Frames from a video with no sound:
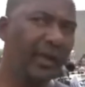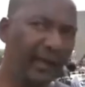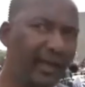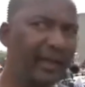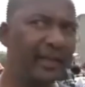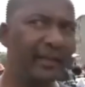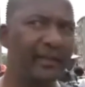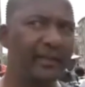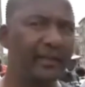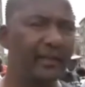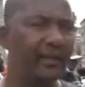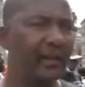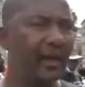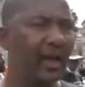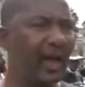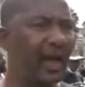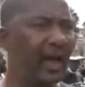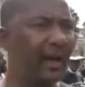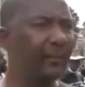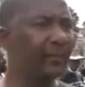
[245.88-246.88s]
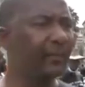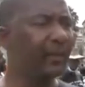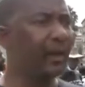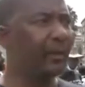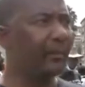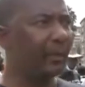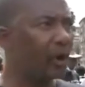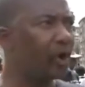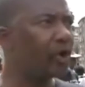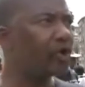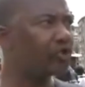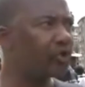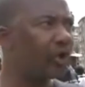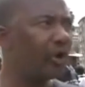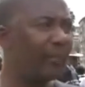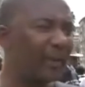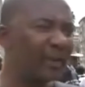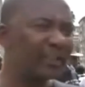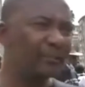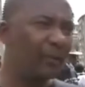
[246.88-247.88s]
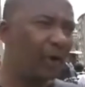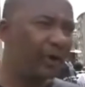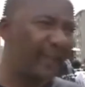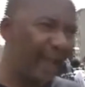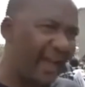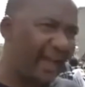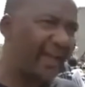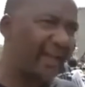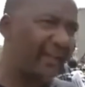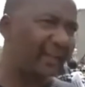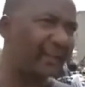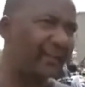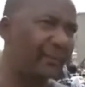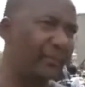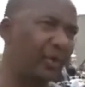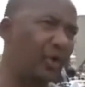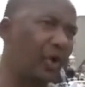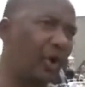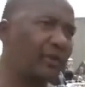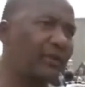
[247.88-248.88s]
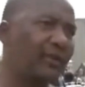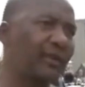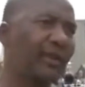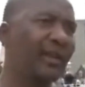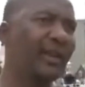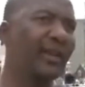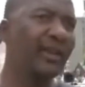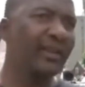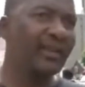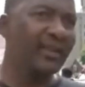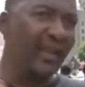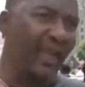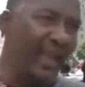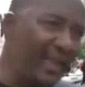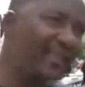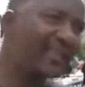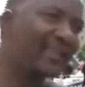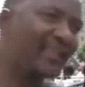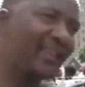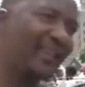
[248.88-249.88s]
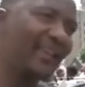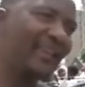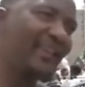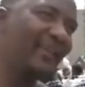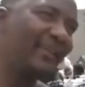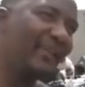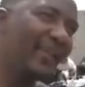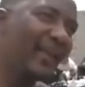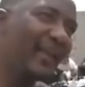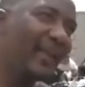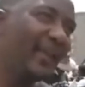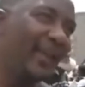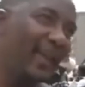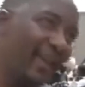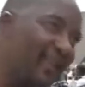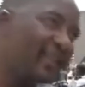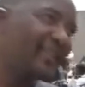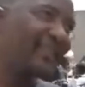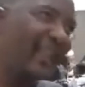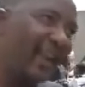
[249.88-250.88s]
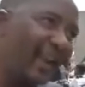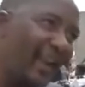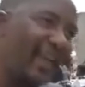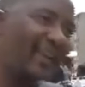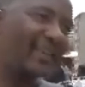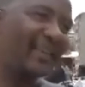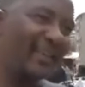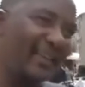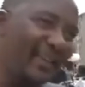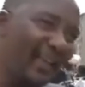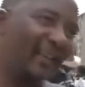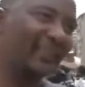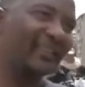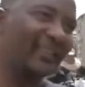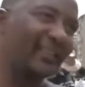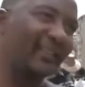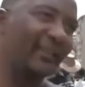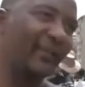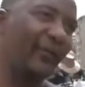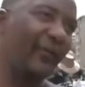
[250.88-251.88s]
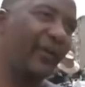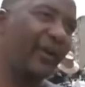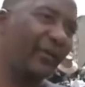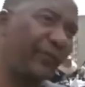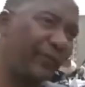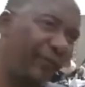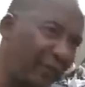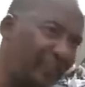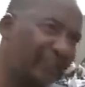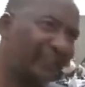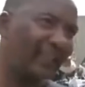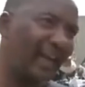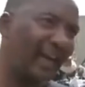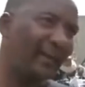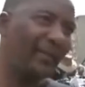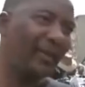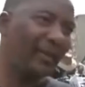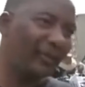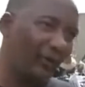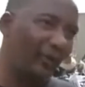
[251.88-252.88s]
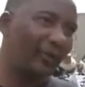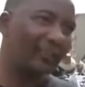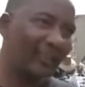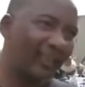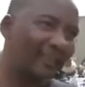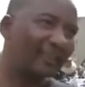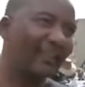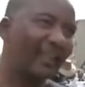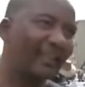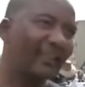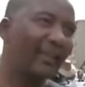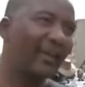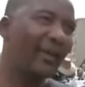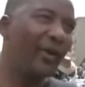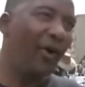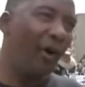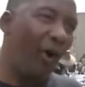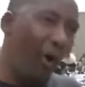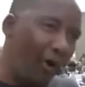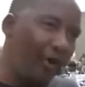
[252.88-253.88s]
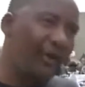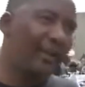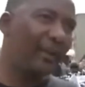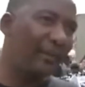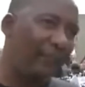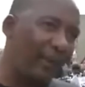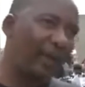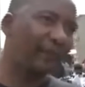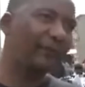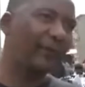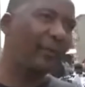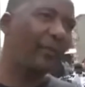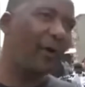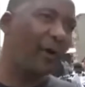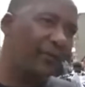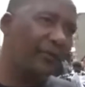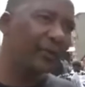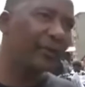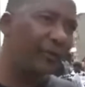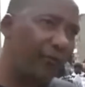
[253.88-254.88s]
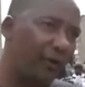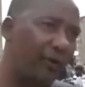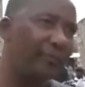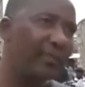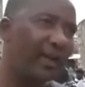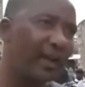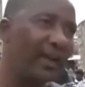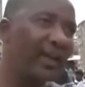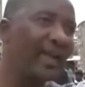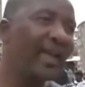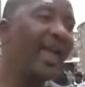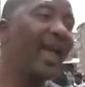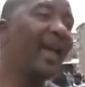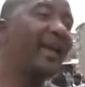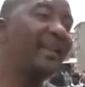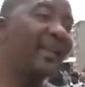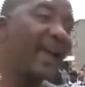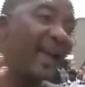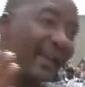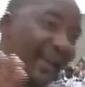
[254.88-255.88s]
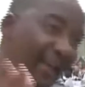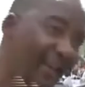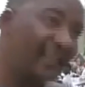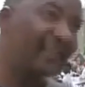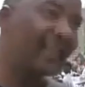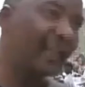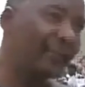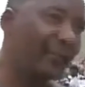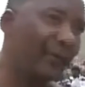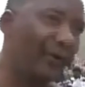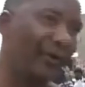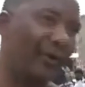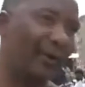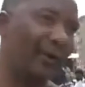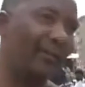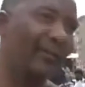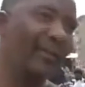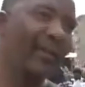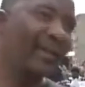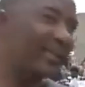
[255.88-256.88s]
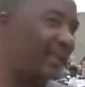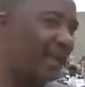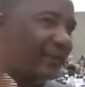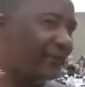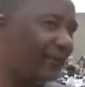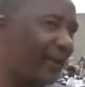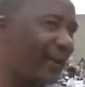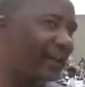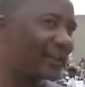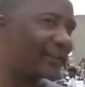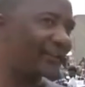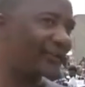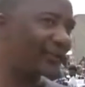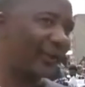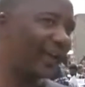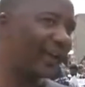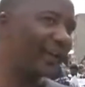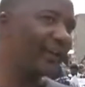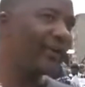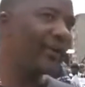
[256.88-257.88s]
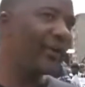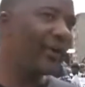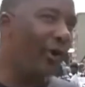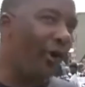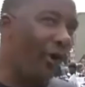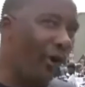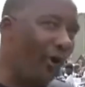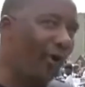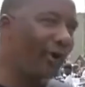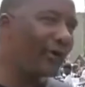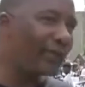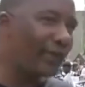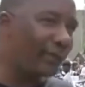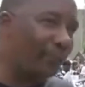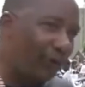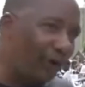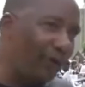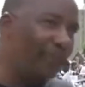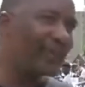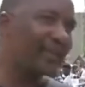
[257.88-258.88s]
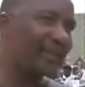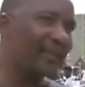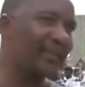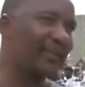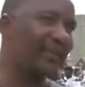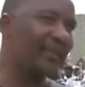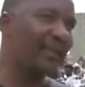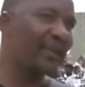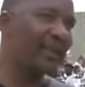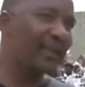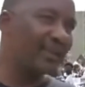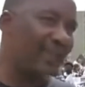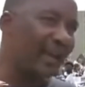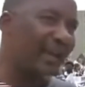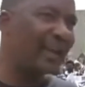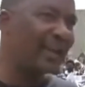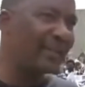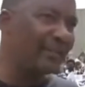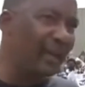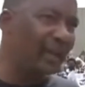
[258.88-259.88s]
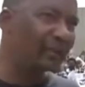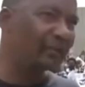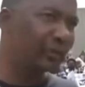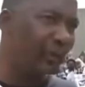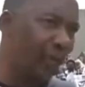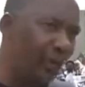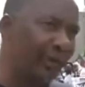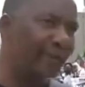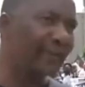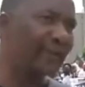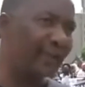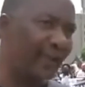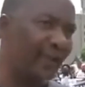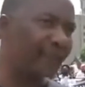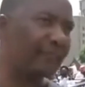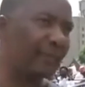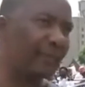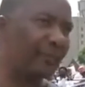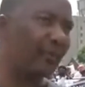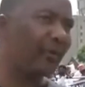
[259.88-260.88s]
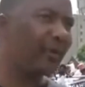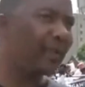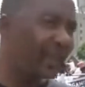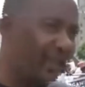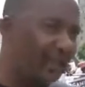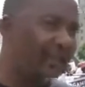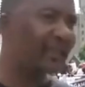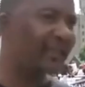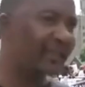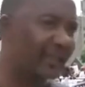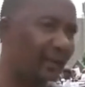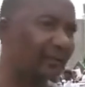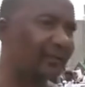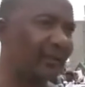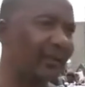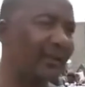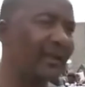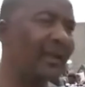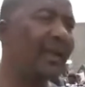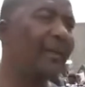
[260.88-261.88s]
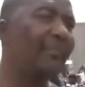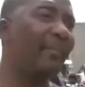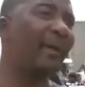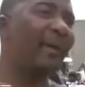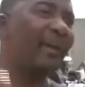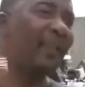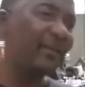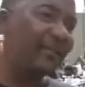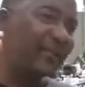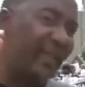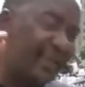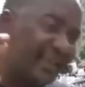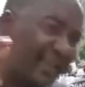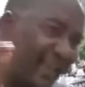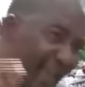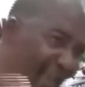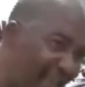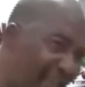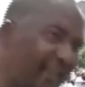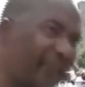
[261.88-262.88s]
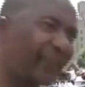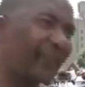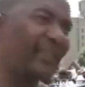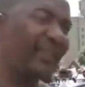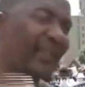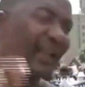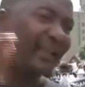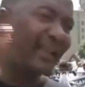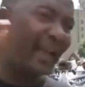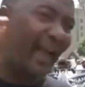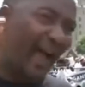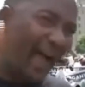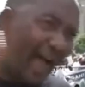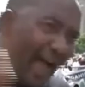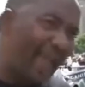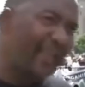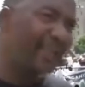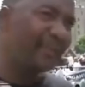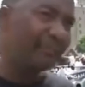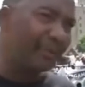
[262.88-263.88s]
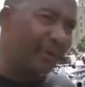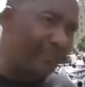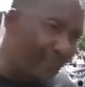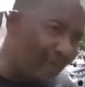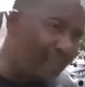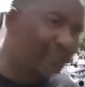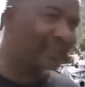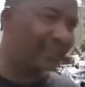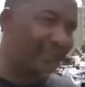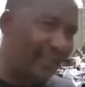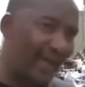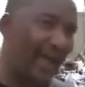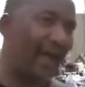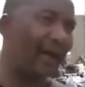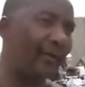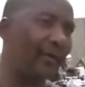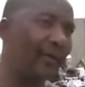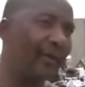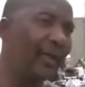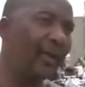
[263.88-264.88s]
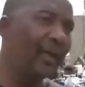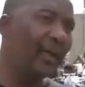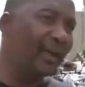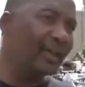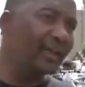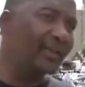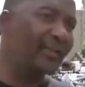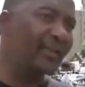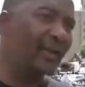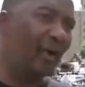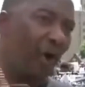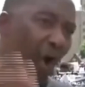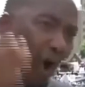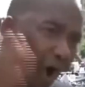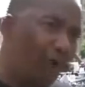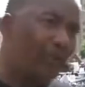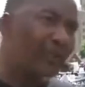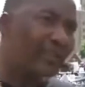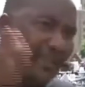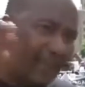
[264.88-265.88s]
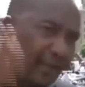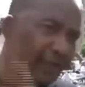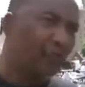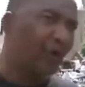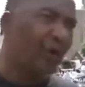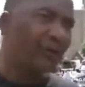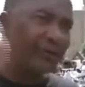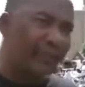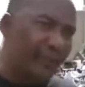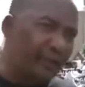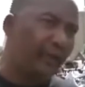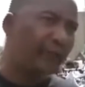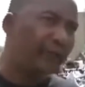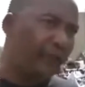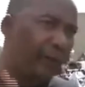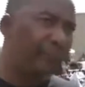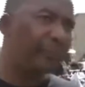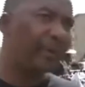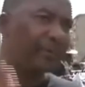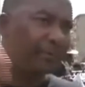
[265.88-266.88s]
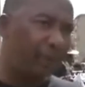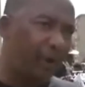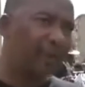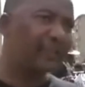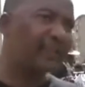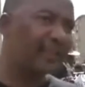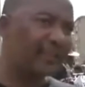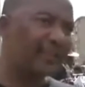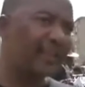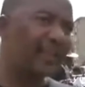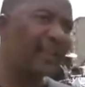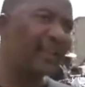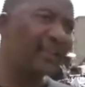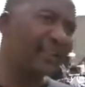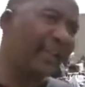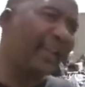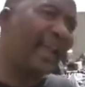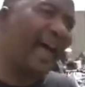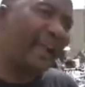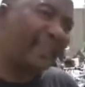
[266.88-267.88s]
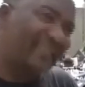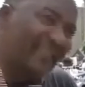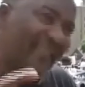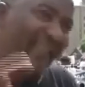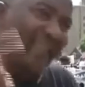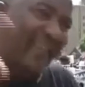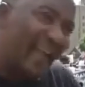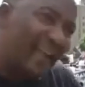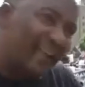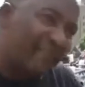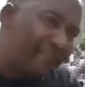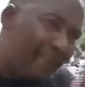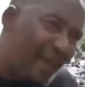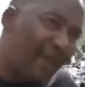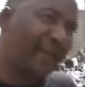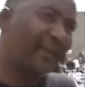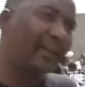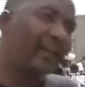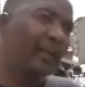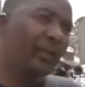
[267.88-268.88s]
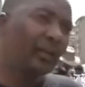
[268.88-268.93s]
It is, but also much more directly, because the ANC, okay, in the last election, for the first time, it contested on the platform of xenophobia. And they're carrying that program. They failed to carry all the promises that they made to the working class people in this country. But if there's anything that they are implementing now, is all sorts of xenophobic policies that are taking us back